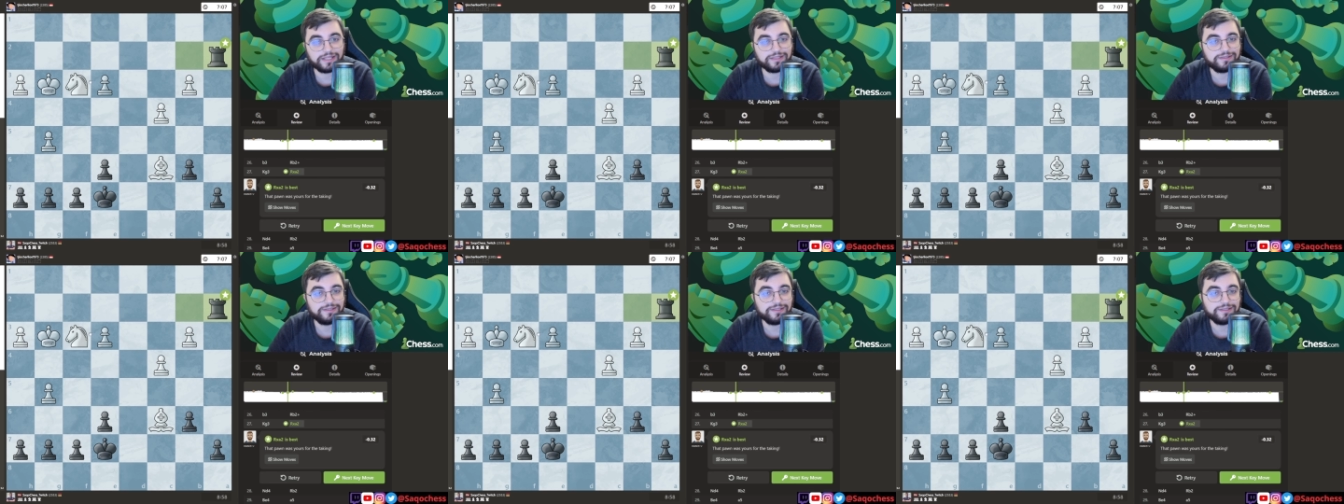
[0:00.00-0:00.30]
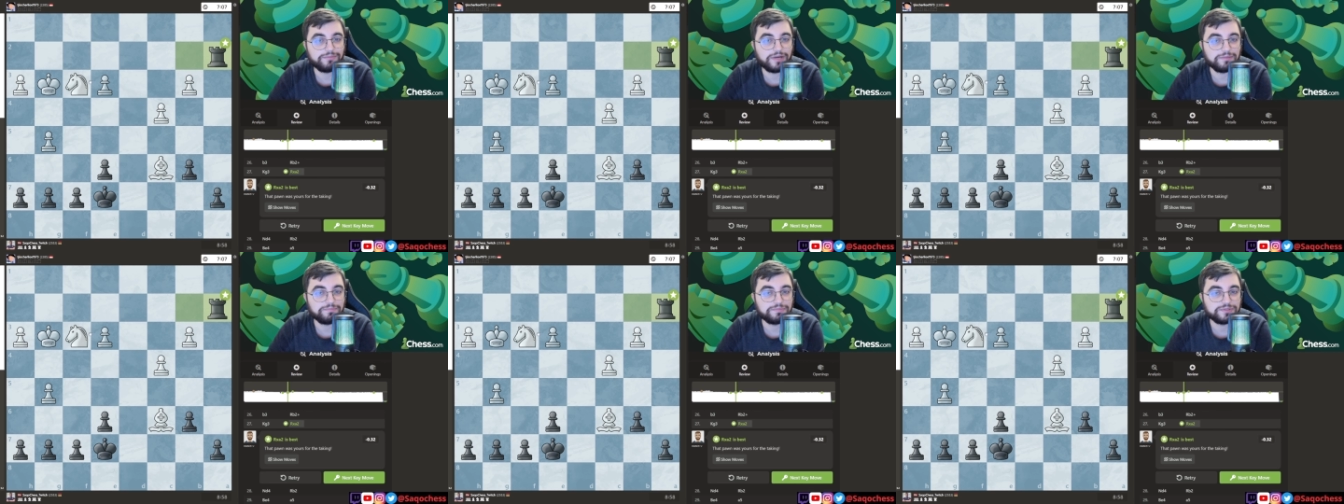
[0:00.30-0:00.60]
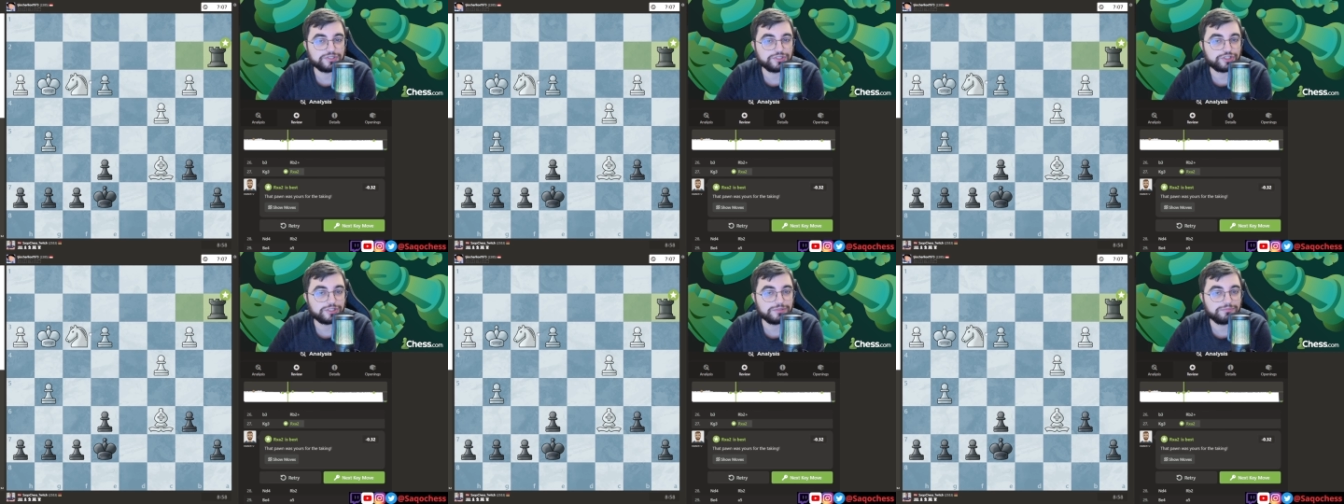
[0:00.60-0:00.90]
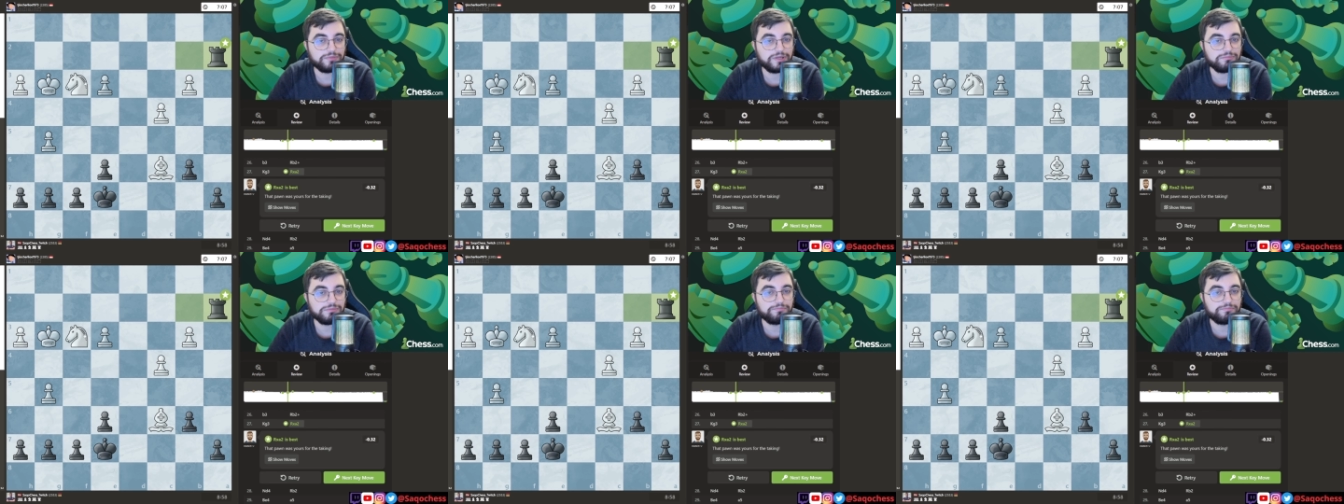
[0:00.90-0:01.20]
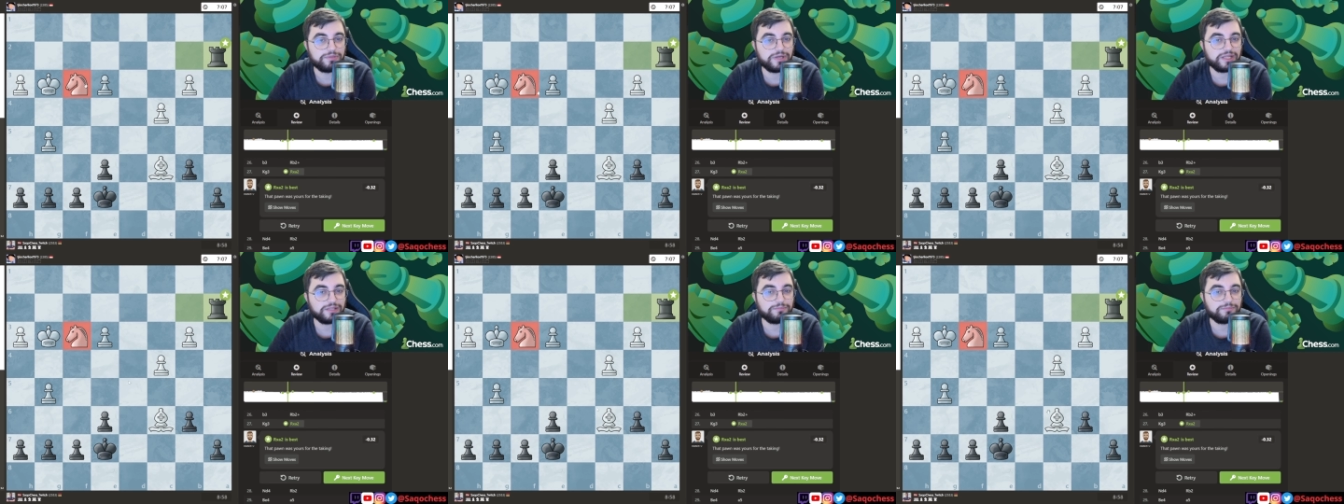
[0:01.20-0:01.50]
I think my position may be
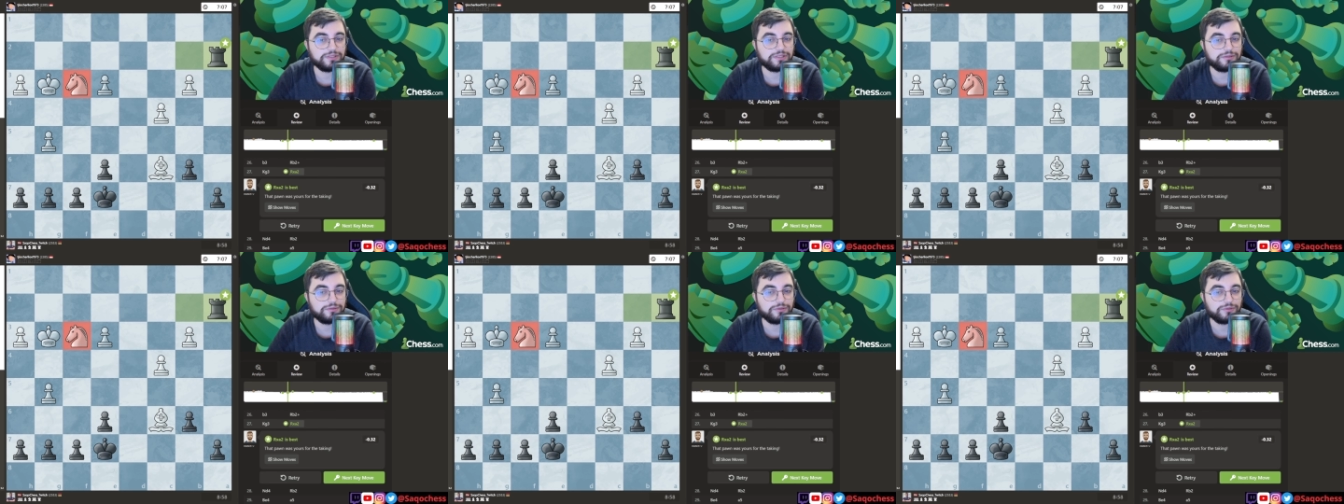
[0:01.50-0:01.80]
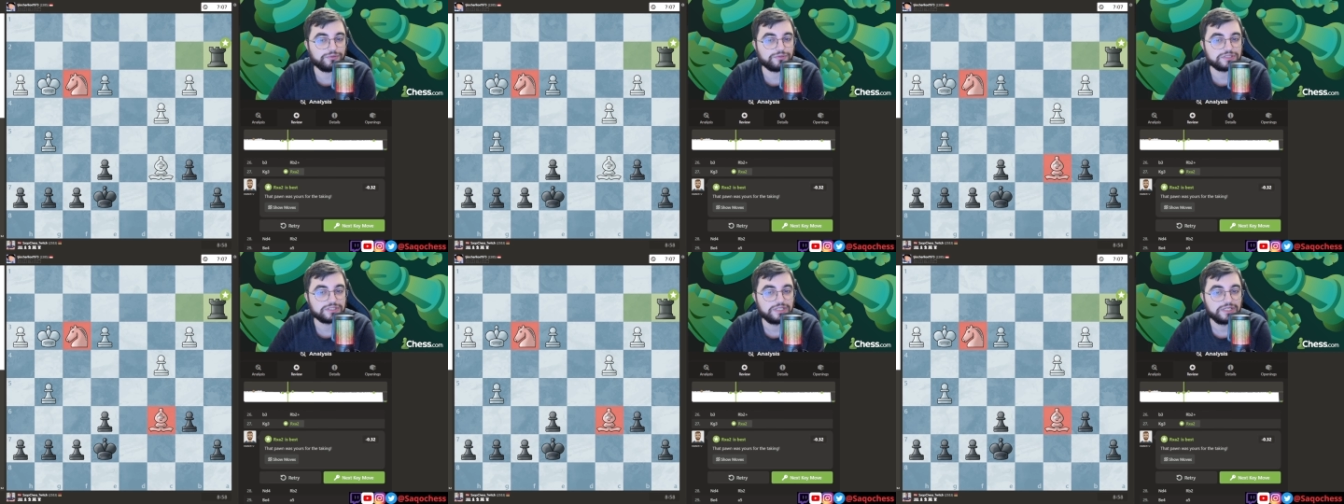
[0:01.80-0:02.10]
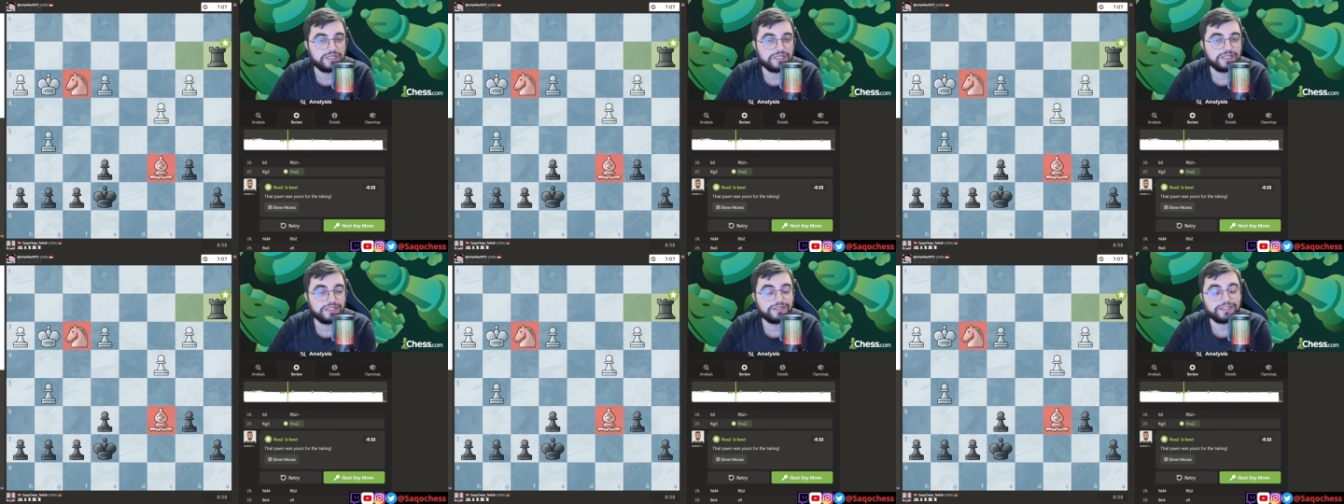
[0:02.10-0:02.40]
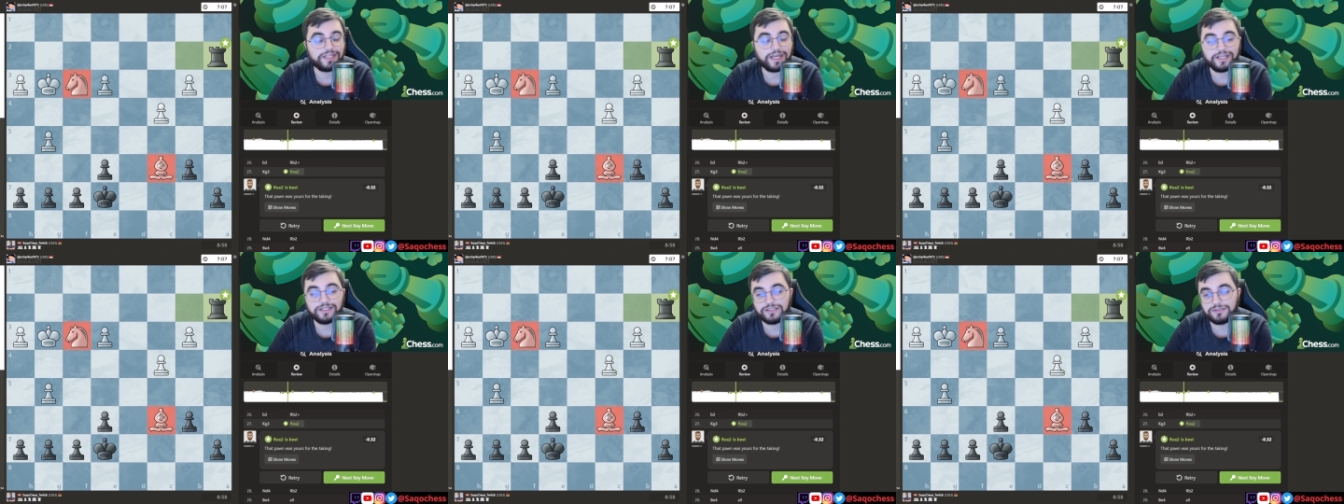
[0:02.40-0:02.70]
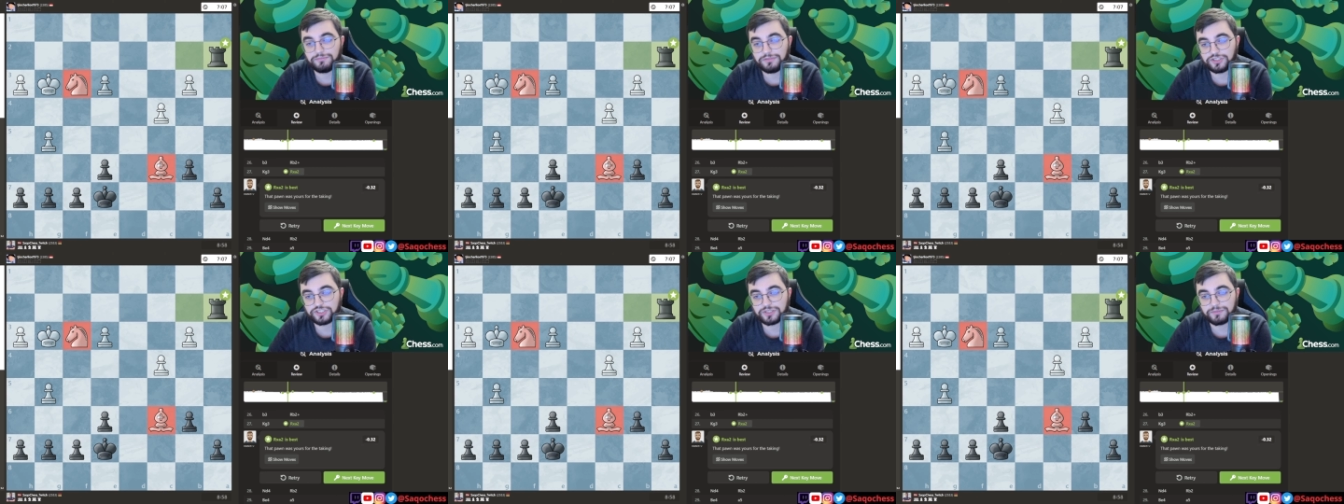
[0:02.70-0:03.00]
bad because knight
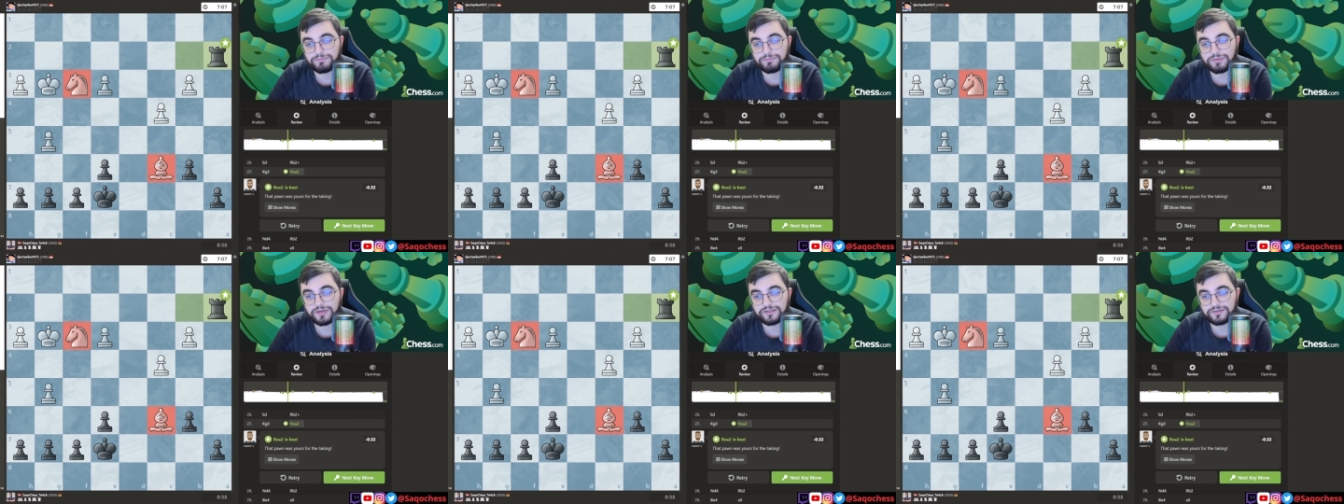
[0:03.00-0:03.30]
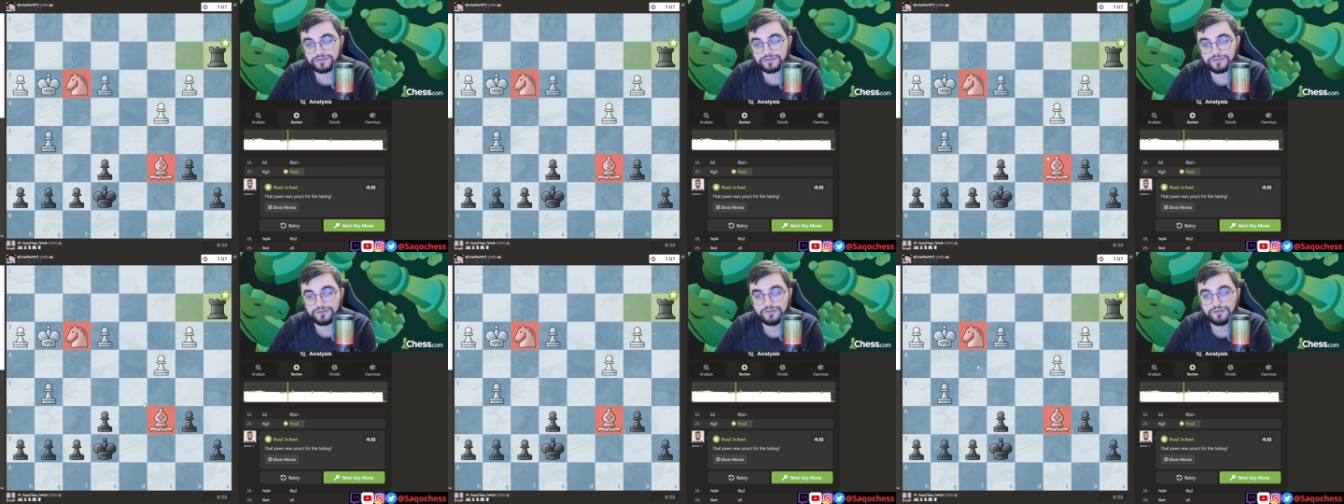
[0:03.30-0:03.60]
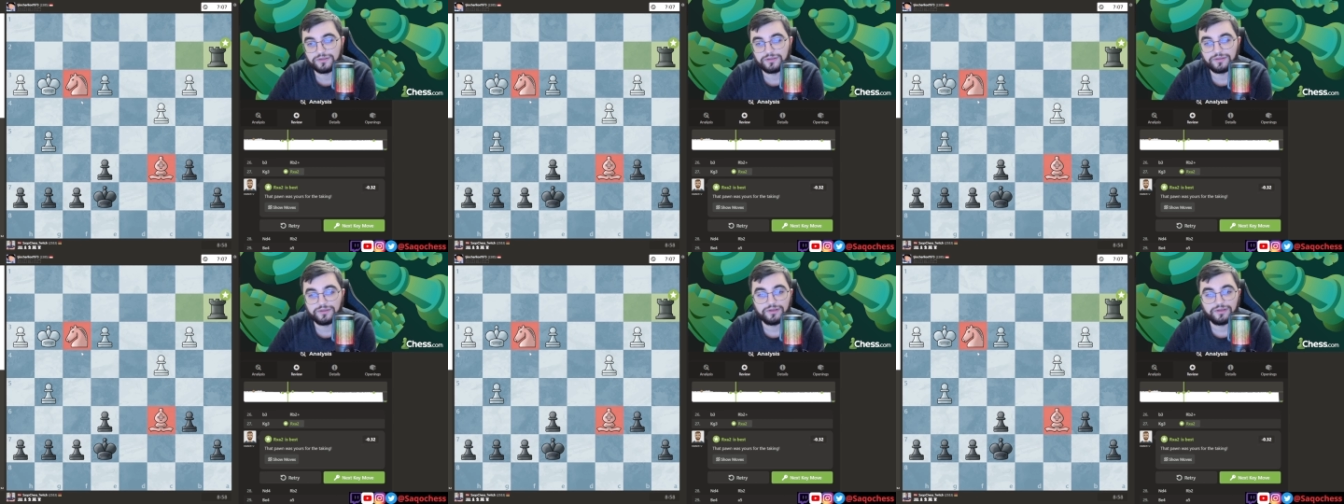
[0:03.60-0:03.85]
and bishop better.